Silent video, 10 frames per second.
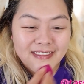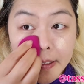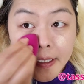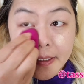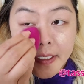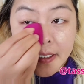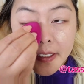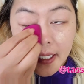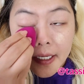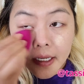This
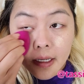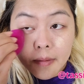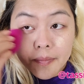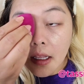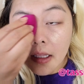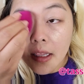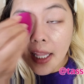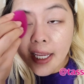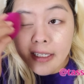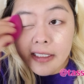is like a
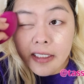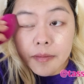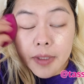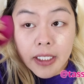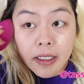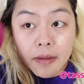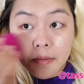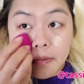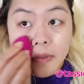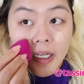light to
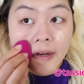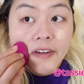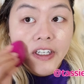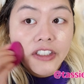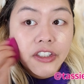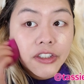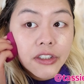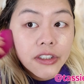medium coverage.